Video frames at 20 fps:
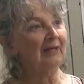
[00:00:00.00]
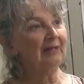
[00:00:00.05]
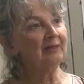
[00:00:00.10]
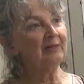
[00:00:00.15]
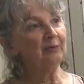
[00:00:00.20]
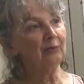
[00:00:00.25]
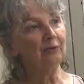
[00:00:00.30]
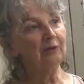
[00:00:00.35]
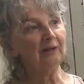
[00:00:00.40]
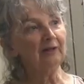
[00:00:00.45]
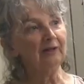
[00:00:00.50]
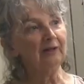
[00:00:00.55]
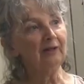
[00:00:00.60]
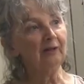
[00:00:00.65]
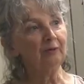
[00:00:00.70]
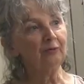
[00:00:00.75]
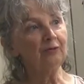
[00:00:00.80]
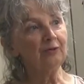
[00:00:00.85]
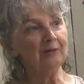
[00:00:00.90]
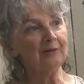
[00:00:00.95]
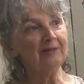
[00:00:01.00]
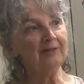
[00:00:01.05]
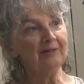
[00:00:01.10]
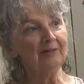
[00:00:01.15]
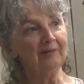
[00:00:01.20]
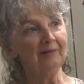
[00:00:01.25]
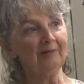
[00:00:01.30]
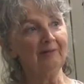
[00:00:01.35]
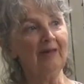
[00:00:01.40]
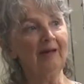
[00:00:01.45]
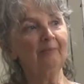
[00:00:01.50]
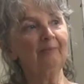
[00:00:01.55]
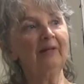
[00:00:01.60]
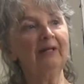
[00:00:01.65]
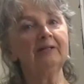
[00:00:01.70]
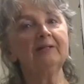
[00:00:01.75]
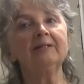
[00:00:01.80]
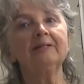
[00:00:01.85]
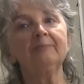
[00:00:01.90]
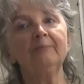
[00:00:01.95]
that's really interesting. That
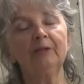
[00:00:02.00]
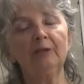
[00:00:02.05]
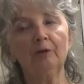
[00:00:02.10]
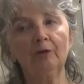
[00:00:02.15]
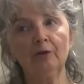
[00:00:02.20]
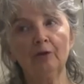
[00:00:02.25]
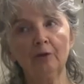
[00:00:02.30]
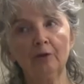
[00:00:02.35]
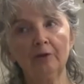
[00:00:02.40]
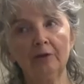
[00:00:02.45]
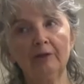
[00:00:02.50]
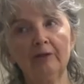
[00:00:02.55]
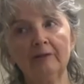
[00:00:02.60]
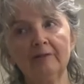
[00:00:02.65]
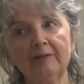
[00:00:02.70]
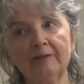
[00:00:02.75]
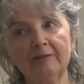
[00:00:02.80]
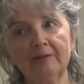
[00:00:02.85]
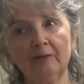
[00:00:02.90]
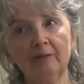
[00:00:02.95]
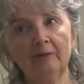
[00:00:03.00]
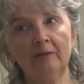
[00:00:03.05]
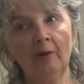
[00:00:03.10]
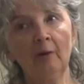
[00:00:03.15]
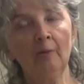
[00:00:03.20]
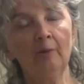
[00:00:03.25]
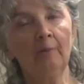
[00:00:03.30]
makes me curious to know